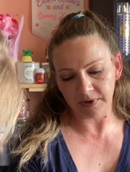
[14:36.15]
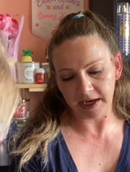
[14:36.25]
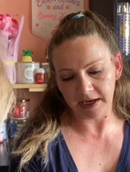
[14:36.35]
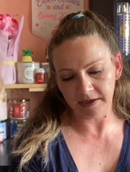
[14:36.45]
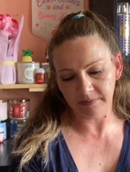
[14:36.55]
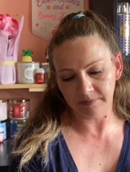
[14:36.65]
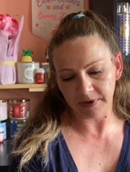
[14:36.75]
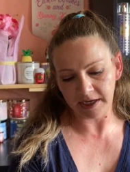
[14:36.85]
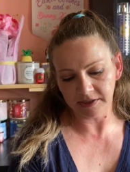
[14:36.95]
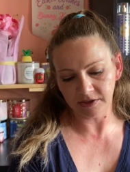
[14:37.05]
Bed
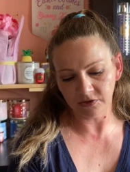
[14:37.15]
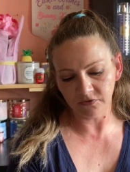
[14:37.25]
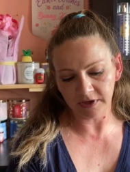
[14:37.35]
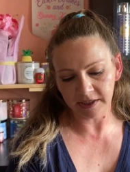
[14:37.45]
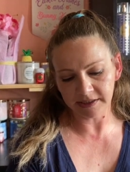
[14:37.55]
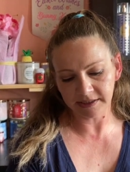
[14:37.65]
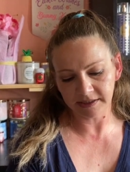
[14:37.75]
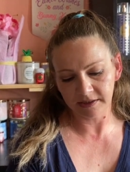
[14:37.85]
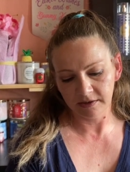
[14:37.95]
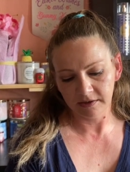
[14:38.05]
by Too Faced.